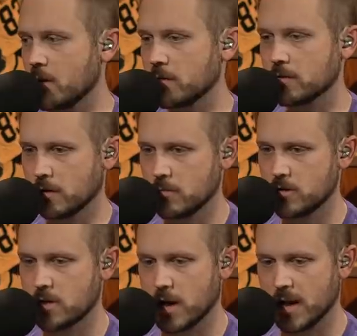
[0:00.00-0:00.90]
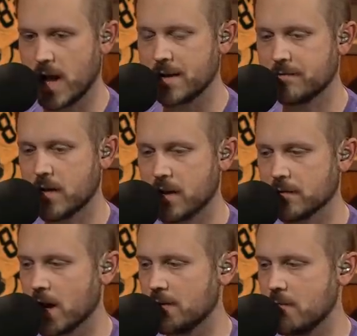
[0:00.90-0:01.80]
are with Sony Michel, I've
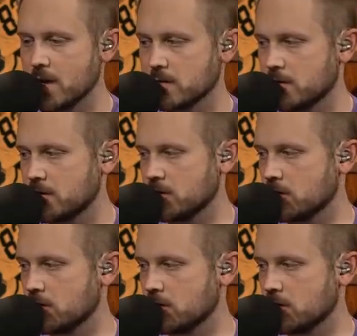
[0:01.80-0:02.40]
gotten messages